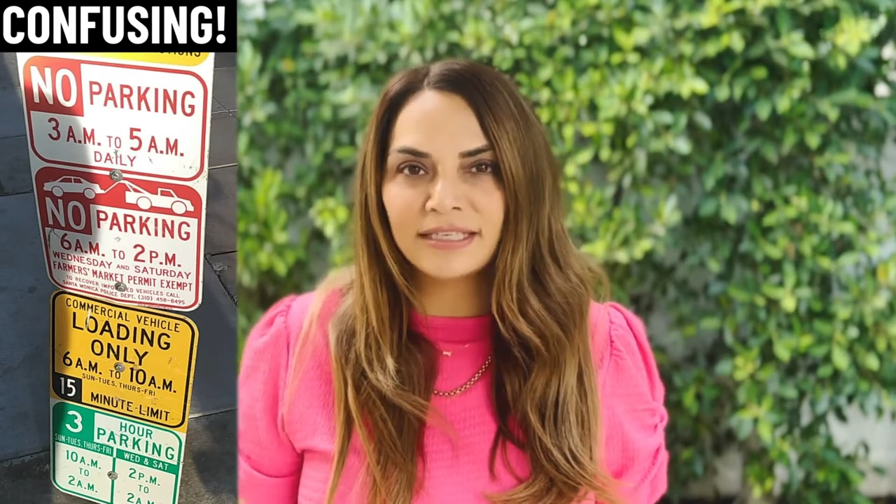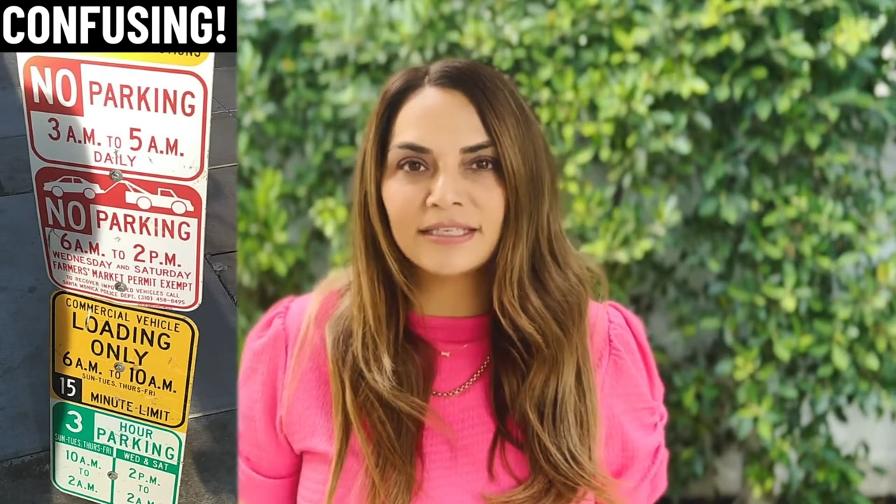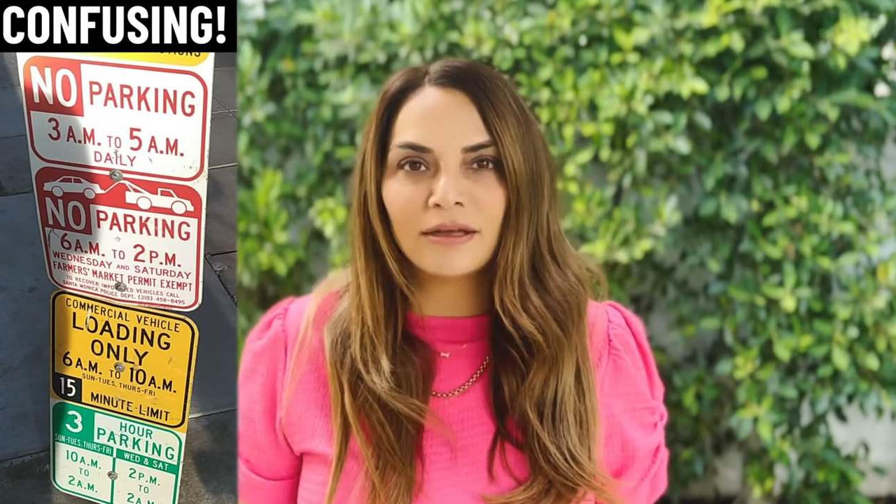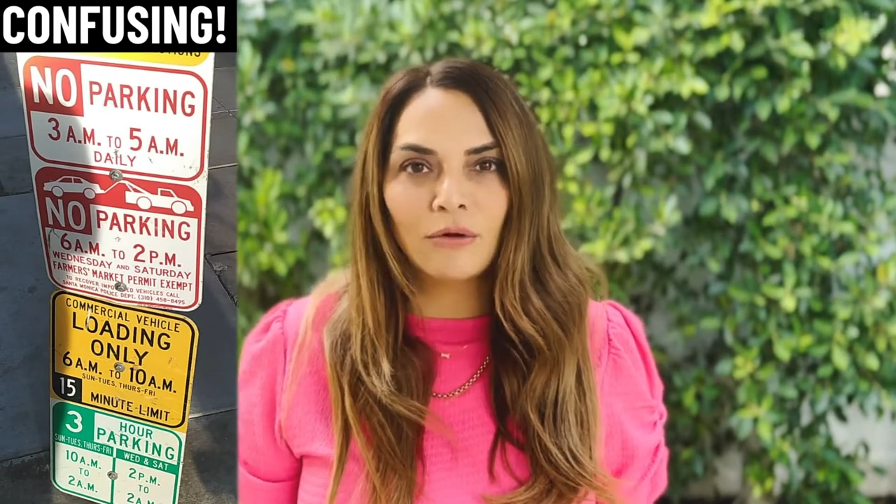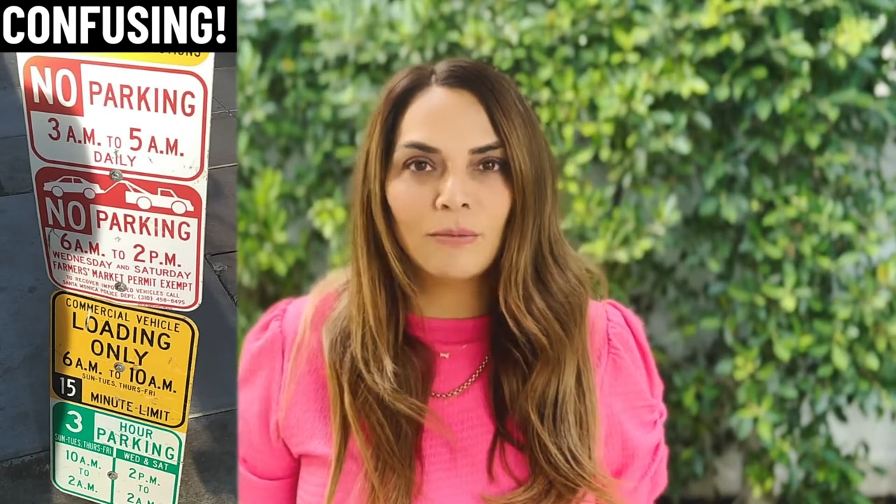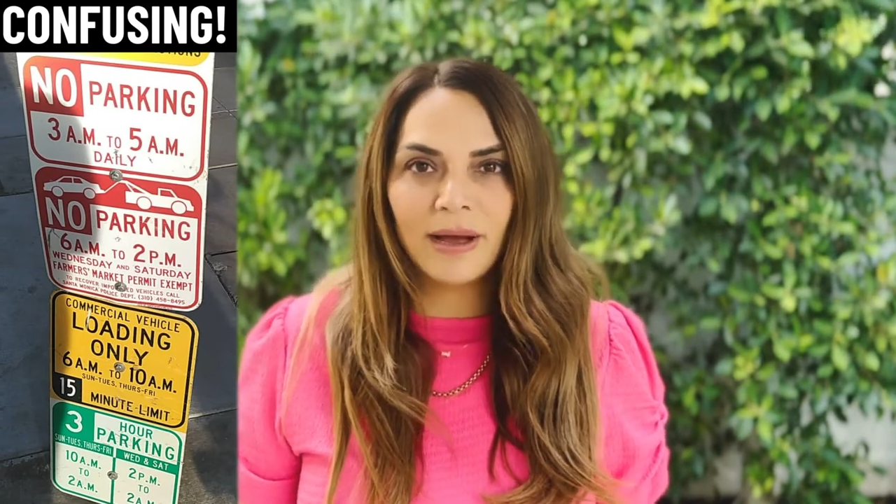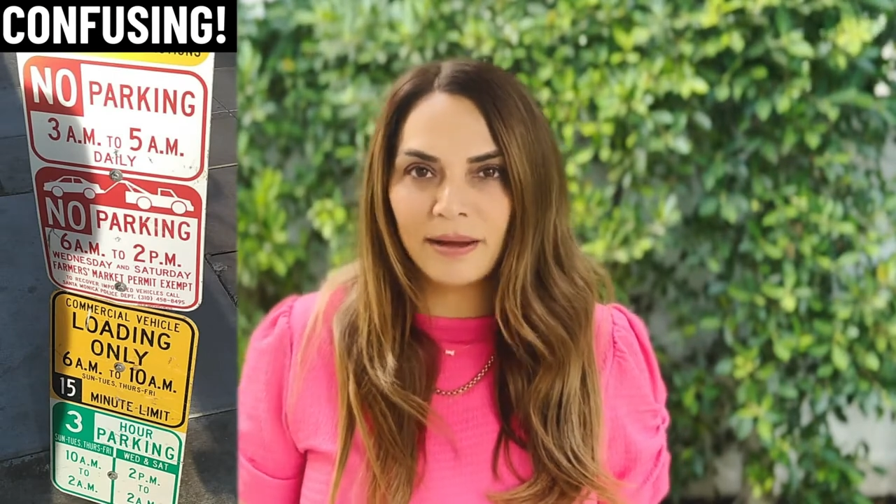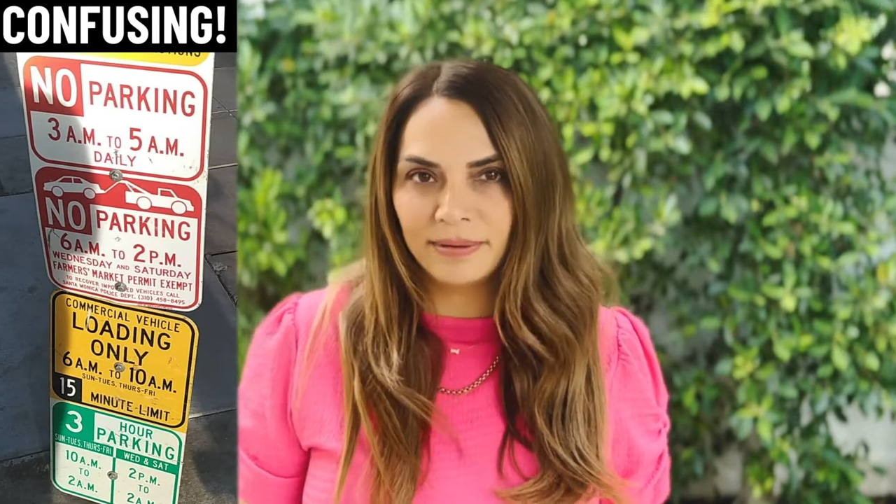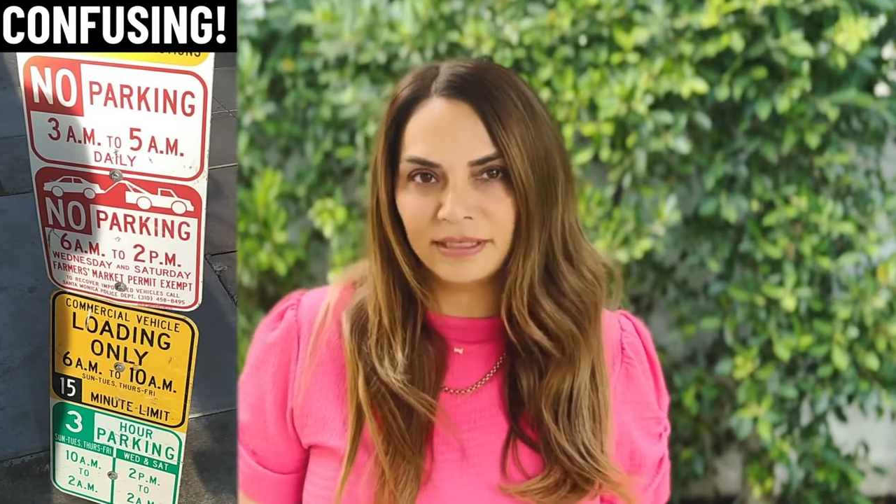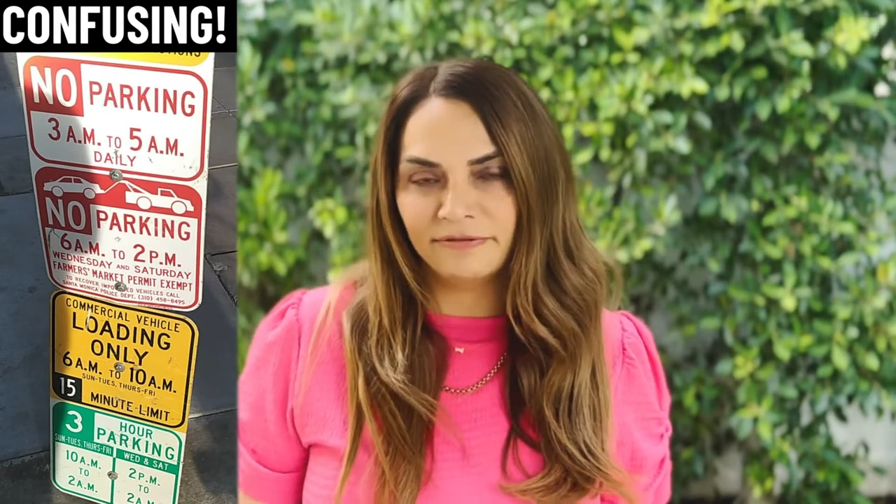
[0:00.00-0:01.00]
sole
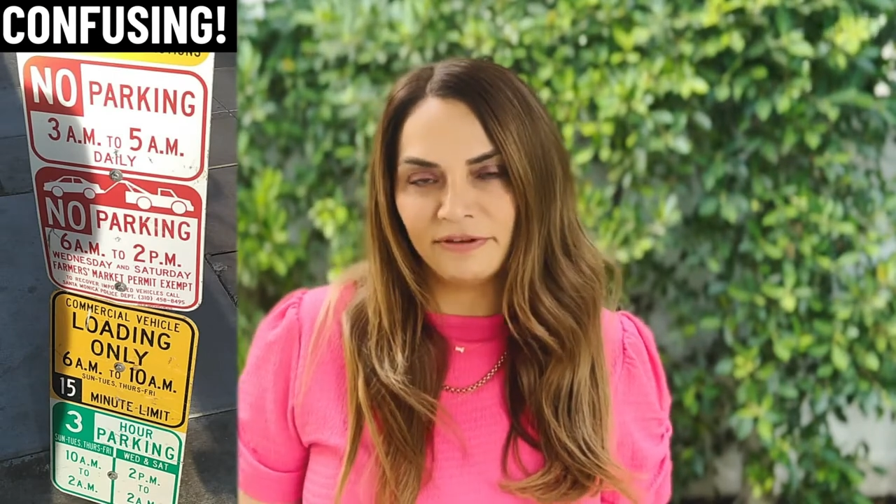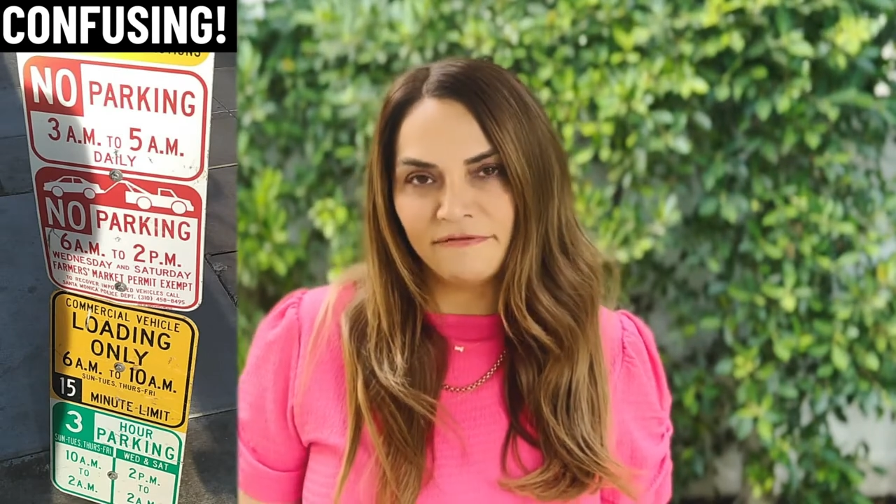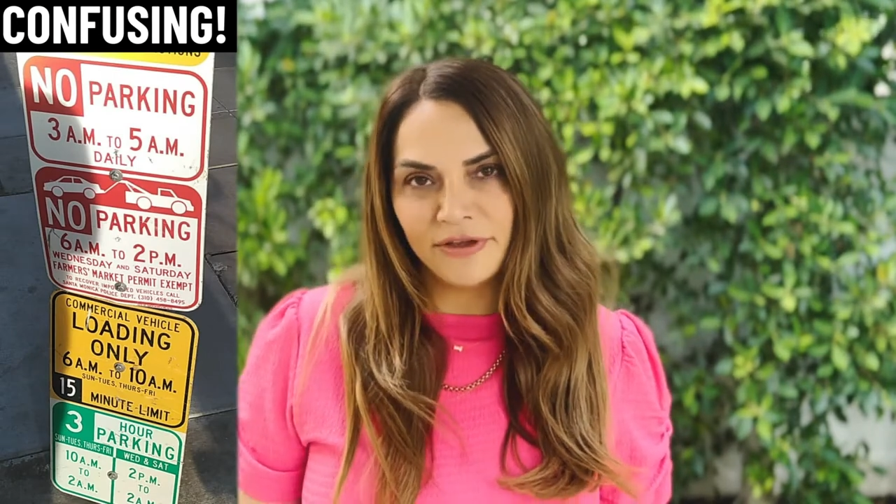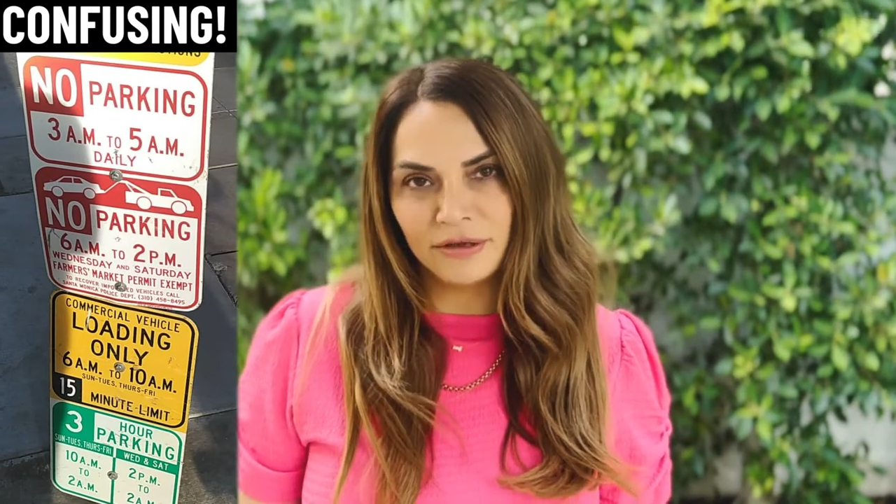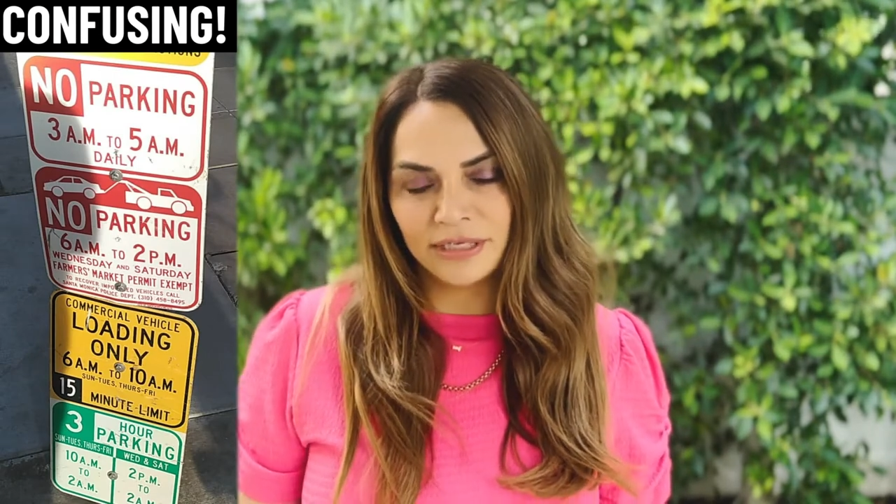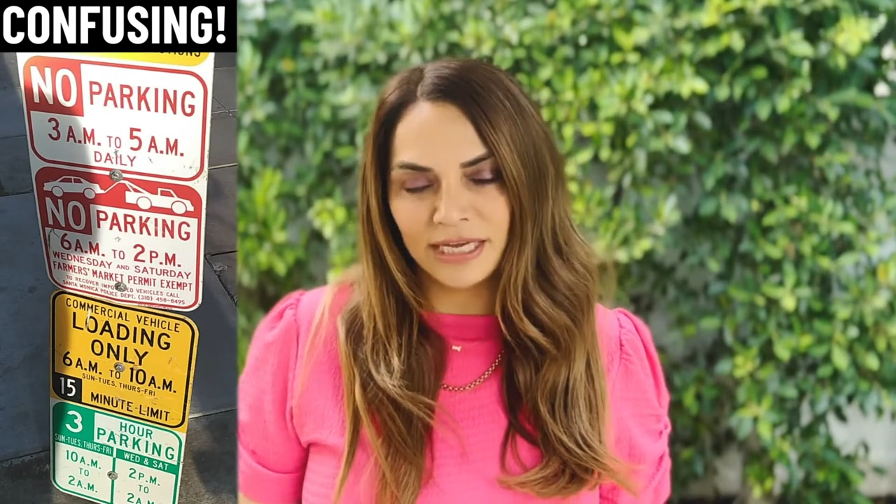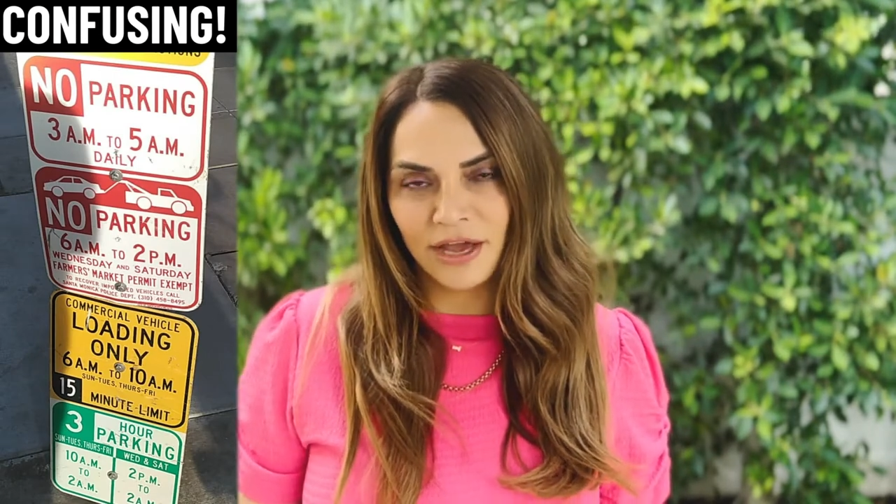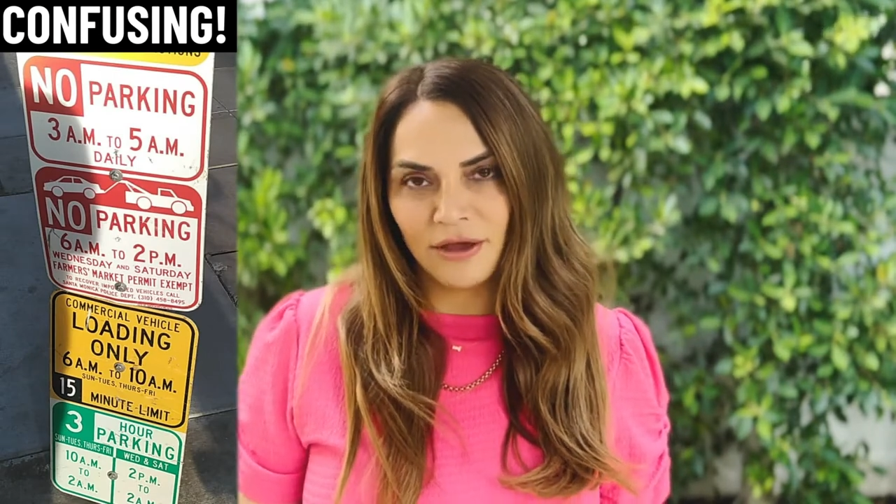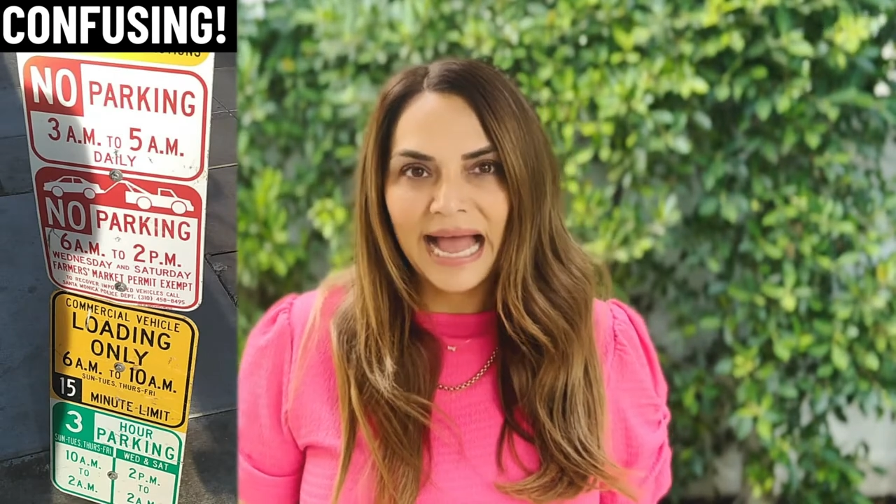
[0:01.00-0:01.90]
purpose of confusing you.